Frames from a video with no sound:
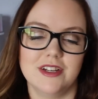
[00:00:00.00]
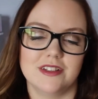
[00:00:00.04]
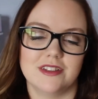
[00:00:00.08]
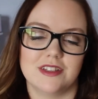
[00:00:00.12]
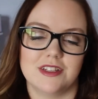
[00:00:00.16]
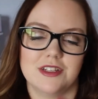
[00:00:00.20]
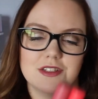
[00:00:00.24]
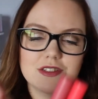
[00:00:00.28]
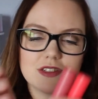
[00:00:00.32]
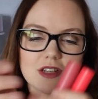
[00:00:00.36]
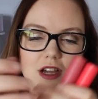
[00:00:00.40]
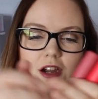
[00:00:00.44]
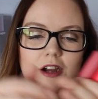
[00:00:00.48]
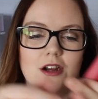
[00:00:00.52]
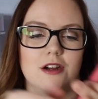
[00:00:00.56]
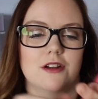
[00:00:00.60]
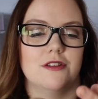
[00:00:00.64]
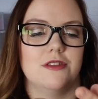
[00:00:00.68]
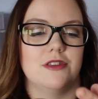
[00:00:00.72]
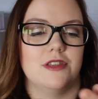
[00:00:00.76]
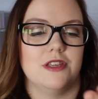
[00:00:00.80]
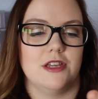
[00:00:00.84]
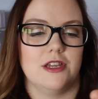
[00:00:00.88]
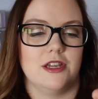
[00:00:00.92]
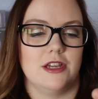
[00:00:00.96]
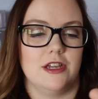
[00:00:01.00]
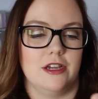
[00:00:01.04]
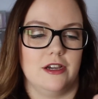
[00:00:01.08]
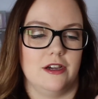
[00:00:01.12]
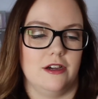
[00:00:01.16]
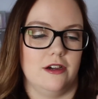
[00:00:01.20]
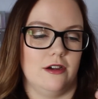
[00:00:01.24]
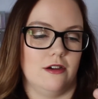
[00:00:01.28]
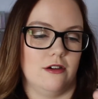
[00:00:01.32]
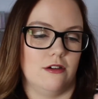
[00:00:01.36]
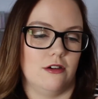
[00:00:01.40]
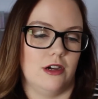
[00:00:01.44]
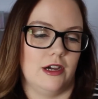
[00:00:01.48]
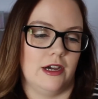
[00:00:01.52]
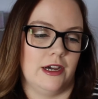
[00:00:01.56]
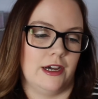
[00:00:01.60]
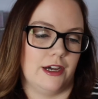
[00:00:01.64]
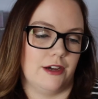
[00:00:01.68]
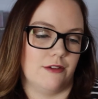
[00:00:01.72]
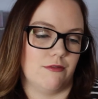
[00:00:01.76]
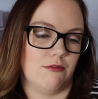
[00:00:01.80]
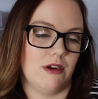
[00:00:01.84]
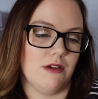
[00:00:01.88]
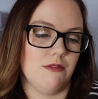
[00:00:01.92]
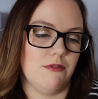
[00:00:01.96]
These are the
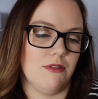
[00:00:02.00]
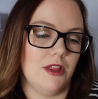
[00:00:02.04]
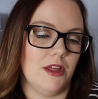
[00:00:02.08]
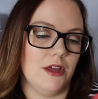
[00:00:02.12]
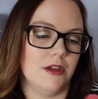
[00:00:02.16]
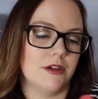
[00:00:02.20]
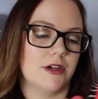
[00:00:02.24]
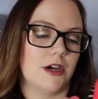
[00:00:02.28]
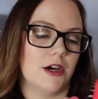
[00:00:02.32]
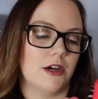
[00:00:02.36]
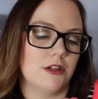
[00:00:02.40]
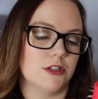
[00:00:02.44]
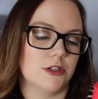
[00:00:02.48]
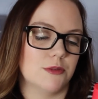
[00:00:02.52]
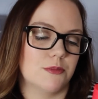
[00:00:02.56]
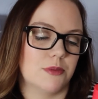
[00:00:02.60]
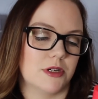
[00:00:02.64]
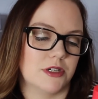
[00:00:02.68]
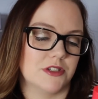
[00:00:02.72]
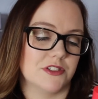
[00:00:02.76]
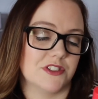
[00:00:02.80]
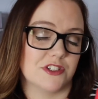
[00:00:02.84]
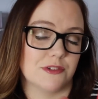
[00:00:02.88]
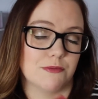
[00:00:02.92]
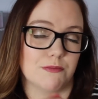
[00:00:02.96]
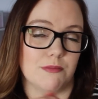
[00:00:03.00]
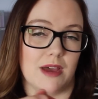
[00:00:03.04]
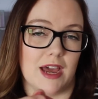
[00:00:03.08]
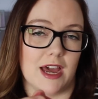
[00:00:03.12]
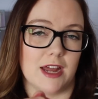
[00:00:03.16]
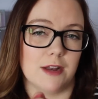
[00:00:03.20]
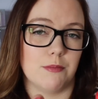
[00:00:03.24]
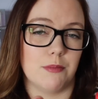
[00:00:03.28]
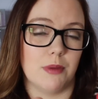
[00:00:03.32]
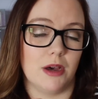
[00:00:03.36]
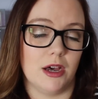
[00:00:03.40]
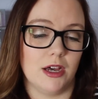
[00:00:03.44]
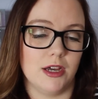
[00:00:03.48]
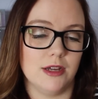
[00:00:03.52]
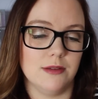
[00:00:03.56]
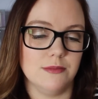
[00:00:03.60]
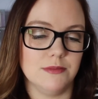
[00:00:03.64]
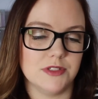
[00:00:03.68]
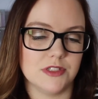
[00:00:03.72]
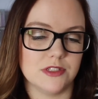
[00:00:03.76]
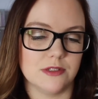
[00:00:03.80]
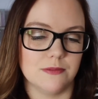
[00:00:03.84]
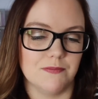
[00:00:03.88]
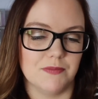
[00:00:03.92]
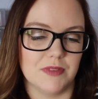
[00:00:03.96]
Revlon Color Burst Matte
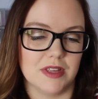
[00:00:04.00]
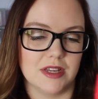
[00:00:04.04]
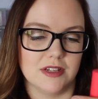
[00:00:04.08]
Bombs.